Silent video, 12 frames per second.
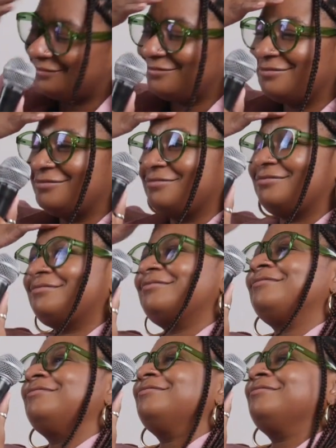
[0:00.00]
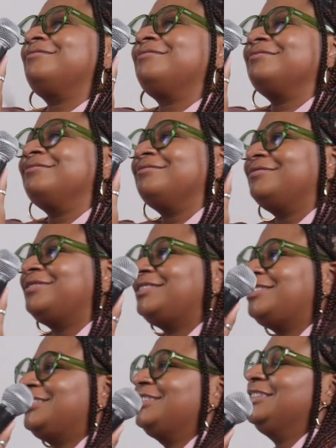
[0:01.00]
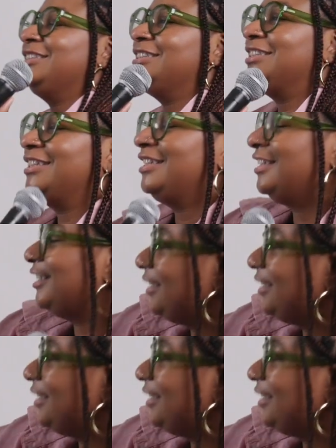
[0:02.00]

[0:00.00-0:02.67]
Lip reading: [no speech]